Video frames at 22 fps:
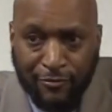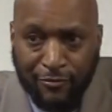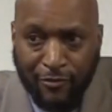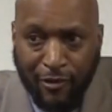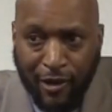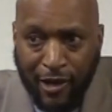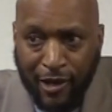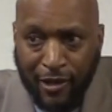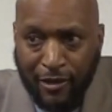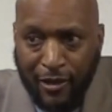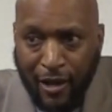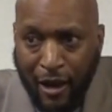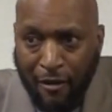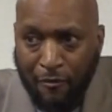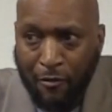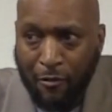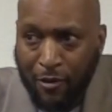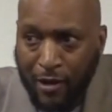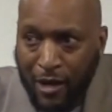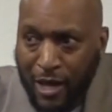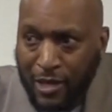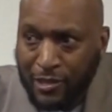right?
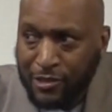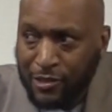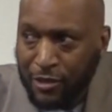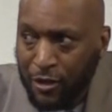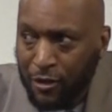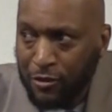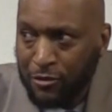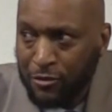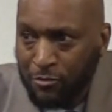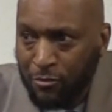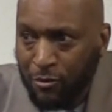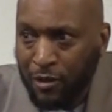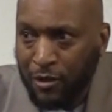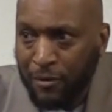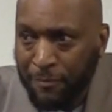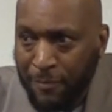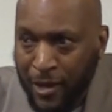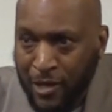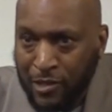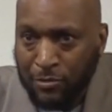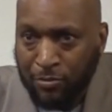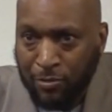Everyone at Syracuse is one
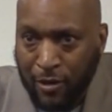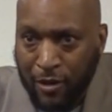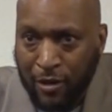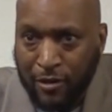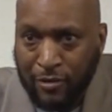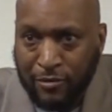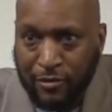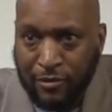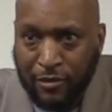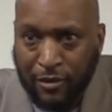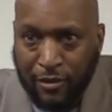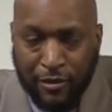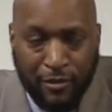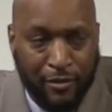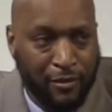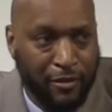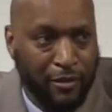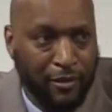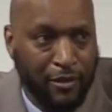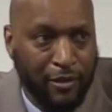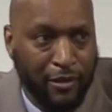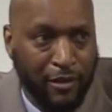of the best players
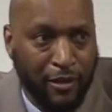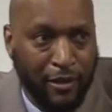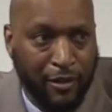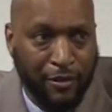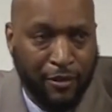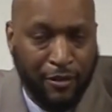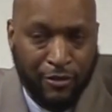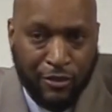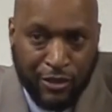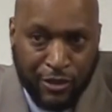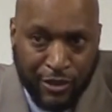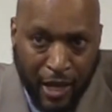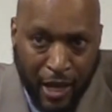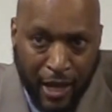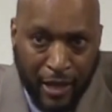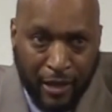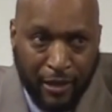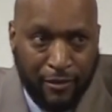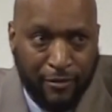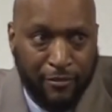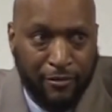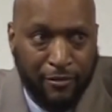in their
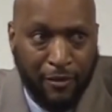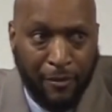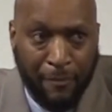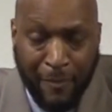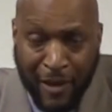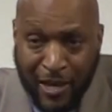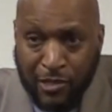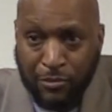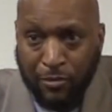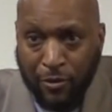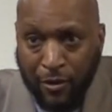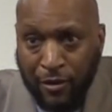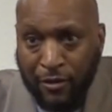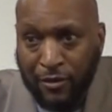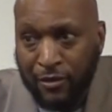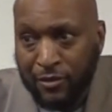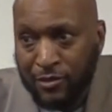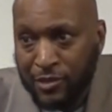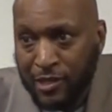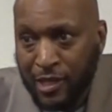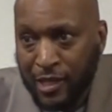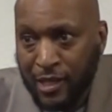state, the best player on
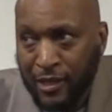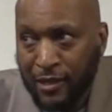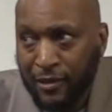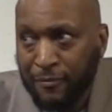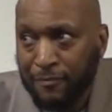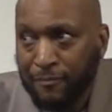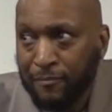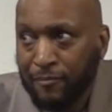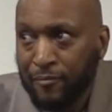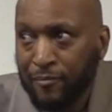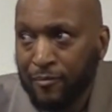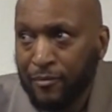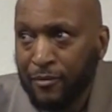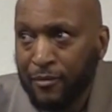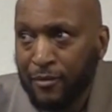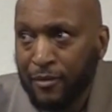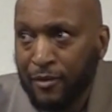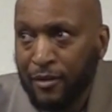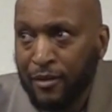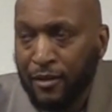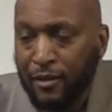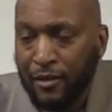their team.
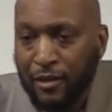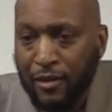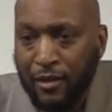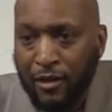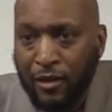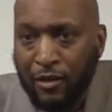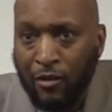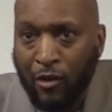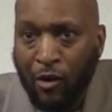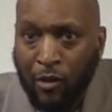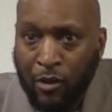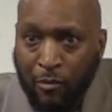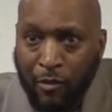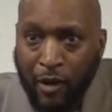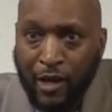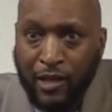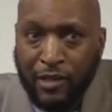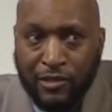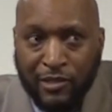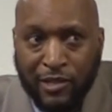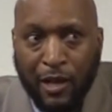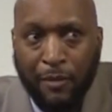And the only
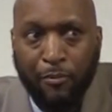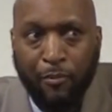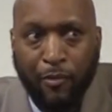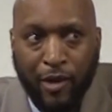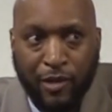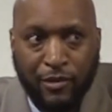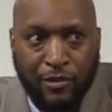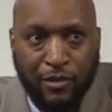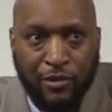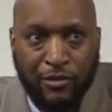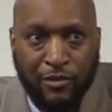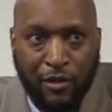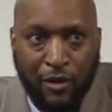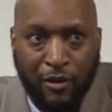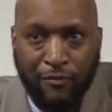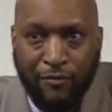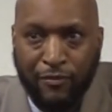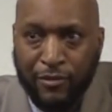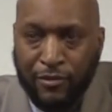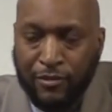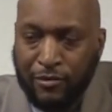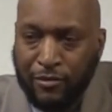way to separate
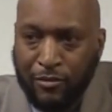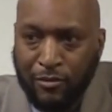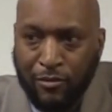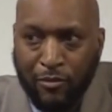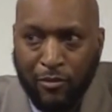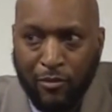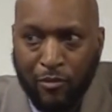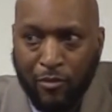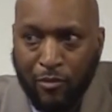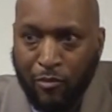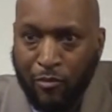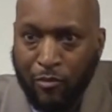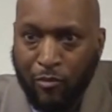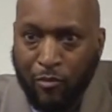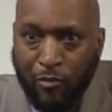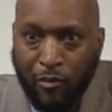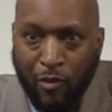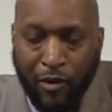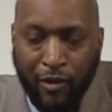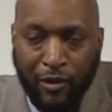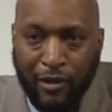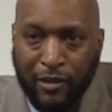yourself is
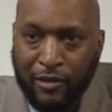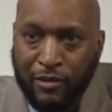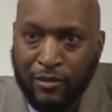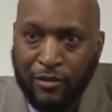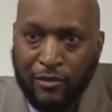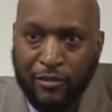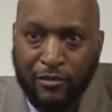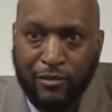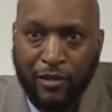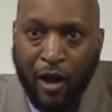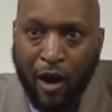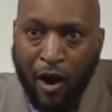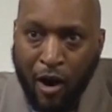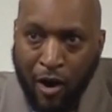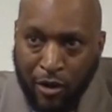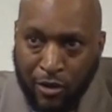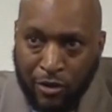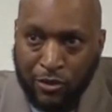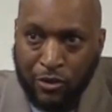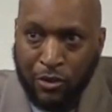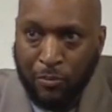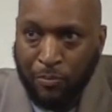working as
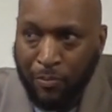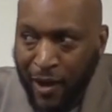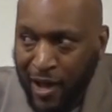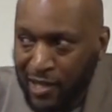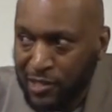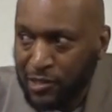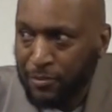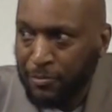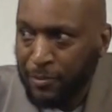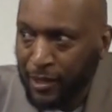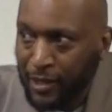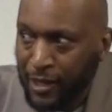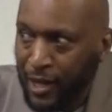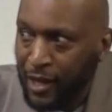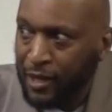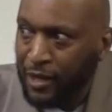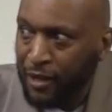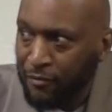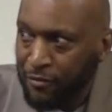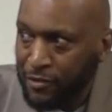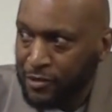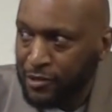hard as you possibly
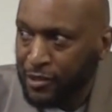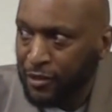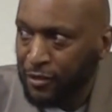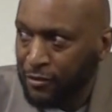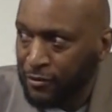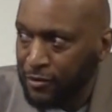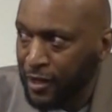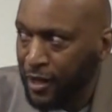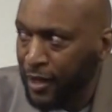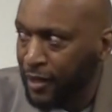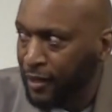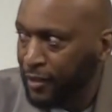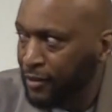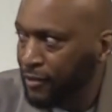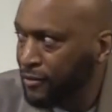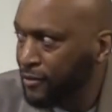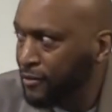can every single day.